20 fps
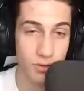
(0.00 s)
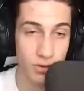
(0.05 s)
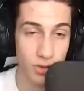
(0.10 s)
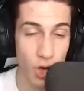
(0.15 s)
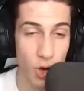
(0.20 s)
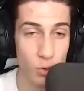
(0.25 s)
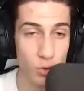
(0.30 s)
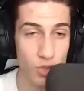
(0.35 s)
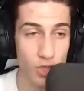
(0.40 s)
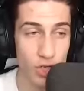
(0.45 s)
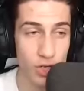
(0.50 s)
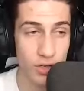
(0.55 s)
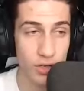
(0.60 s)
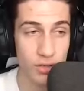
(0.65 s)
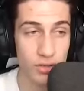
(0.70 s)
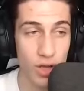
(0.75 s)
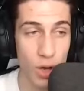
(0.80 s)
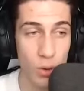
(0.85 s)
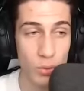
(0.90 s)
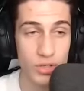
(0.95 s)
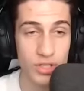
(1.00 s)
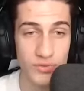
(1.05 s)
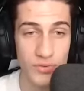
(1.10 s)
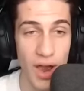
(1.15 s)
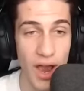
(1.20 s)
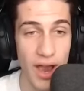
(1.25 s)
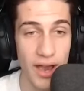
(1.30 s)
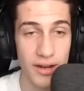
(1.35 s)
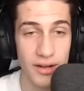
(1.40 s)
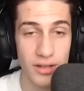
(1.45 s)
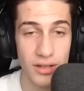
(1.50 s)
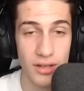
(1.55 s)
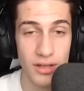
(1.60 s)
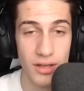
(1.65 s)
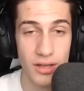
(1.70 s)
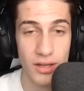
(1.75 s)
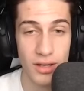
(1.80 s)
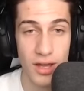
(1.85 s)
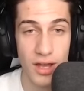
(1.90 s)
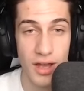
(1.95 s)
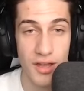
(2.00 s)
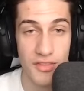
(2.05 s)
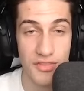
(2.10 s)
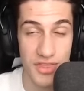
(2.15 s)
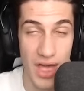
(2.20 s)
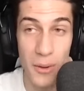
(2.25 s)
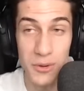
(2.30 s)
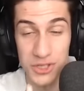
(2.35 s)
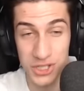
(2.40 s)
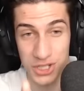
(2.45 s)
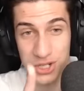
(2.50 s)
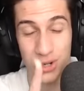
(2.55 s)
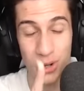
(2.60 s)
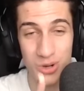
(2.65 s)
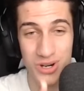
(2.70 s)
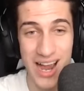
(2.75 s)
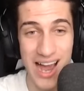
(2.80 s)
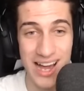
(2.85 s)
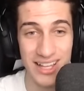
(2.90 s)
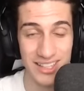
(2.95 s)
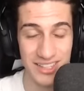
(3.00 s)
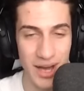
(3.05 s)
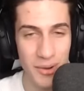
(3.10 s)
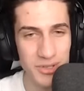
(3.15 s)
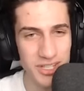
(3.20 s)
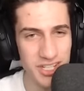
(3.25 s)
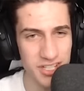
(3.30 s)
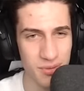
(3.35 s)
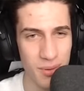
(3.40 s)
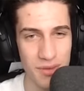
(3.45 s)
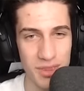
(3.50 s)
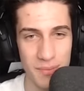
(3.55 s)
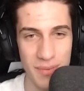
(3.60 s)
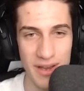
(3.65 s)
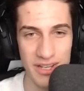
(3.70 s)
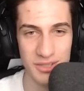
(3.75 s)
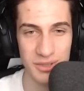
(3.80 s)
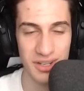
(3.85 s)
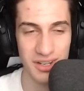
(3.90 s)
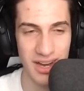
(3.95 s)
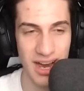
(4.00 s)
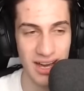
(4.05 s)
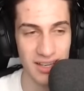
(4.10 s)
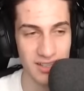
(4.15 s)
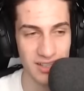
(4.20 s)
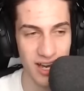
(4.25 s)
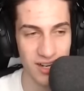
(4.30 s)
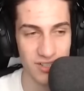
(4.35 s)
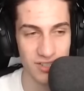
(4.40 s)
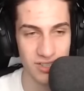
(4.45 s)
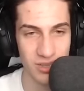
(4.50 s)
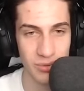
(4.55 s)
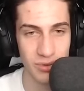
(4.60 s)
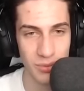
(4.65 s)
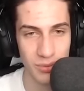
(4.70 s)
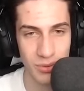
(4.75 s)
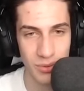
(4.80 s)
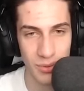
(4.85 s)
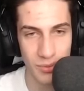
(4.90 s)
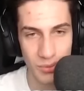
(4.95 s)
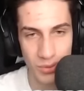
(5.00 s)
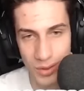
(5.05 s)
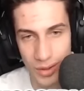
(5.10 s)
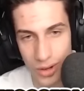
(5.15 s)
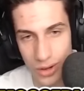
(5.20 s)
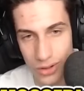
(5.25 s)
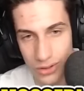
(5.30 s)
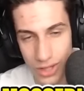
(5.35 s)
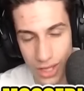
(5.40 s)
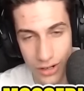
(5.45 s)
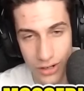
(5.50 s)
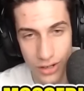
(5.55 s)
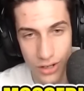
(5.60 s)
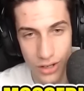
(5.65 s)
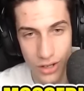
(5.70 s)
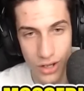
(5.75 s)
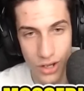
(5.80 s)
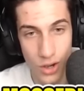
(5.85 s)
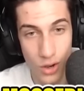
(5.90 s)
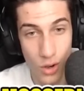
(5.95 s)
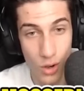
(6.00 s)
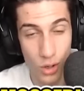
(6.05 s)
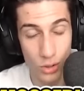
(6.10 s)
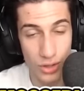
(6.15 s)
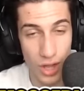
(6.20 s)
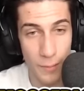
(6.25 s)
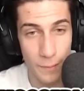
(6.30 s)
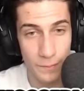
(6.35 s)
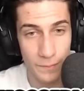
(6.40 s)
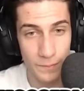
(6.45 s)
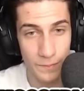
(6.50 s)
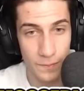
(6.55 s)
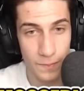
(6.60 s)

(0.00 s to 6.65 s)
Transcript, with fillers: Doge. Doge is fine. That was a cool godly. That was actually probably the best looking godly, actually. Wait, wait, wait, hold on. Hold up.